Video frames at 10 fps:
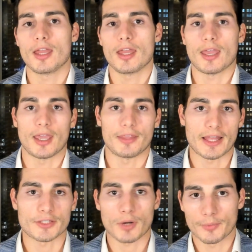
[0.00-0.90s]
And
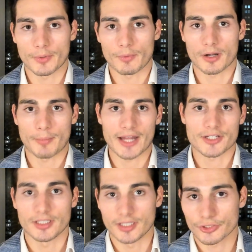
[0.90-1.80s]
that's why we want to match
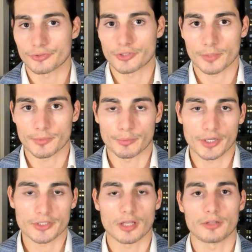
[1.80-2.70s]
the initial term of the
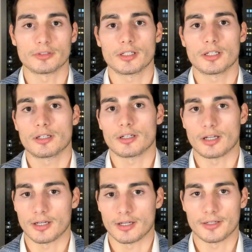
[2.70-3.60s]
bridge loan
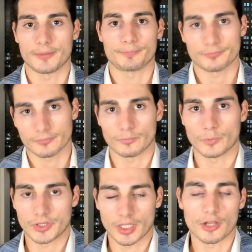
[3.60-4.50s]

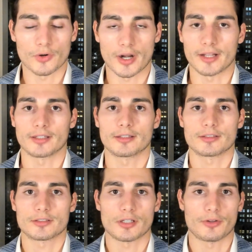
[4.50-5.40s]
with the underwriting.
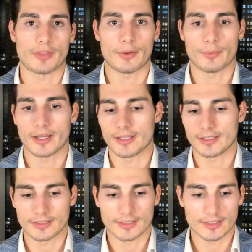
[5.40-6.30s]
So that
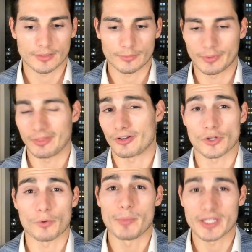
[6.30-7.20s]
way there's
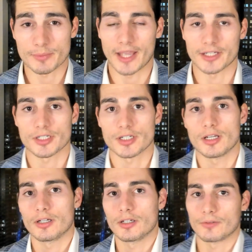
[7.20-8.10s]
no mismatch,
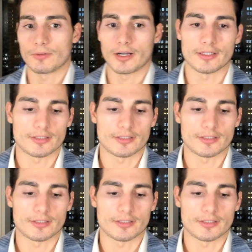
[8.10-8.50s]
right?